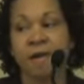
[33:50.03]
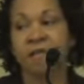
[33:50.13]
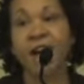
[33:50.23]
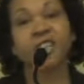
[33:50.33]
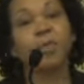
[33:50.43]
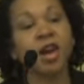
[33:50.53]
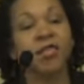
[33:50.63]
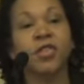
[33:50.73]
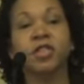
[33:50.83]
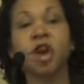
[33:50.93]
Fox
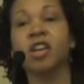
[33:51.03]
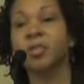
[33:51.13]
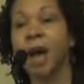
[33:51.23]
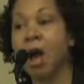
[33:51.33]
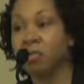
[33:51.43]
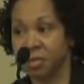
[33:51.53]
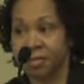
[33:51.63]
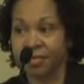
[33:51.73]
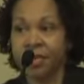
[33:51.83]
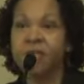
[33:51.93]
Butterfield talked about
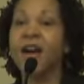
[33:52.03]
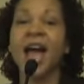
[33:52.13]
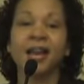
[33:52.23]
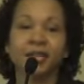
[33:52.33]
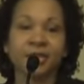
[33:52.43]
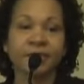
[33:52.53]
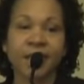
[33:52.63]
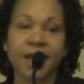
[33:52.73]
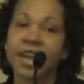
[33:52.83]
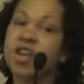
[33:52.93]
violence.
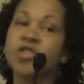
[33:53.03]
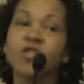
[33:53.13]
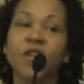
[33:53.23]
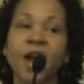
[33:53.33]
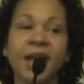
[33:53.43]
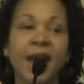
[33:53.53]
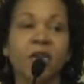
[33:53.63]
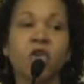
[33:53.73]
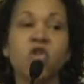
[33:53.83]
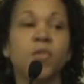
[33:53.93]
And here you find
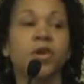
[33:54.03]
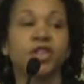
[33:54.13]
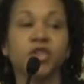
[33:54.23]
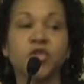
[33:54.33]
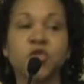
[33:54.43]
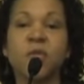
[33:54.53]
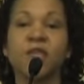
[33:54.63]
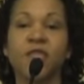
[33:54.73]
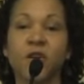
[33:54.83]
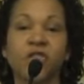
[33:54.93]
out who pushed whom
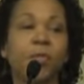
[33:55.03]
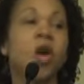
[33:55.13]
first.